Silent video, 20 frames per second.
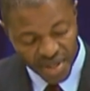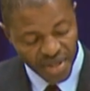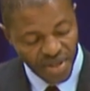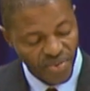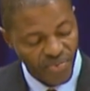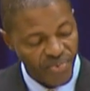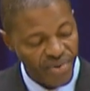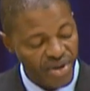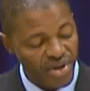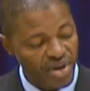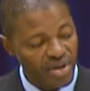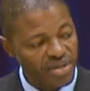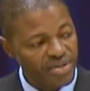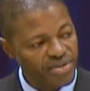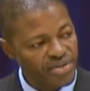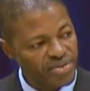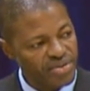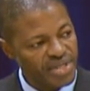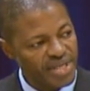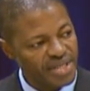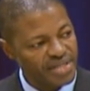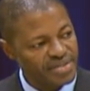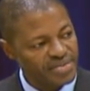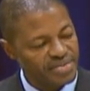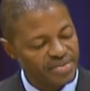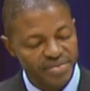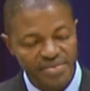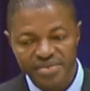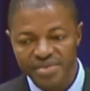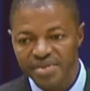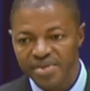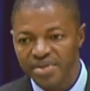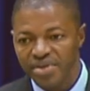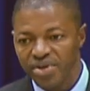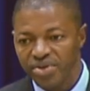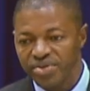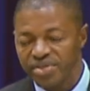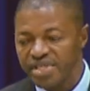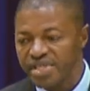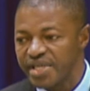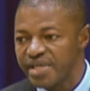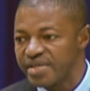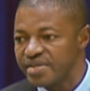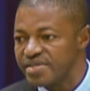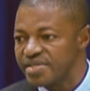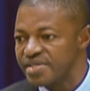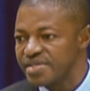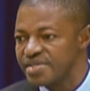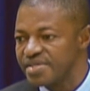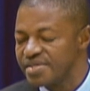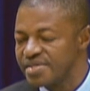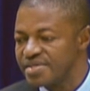We all know that low skills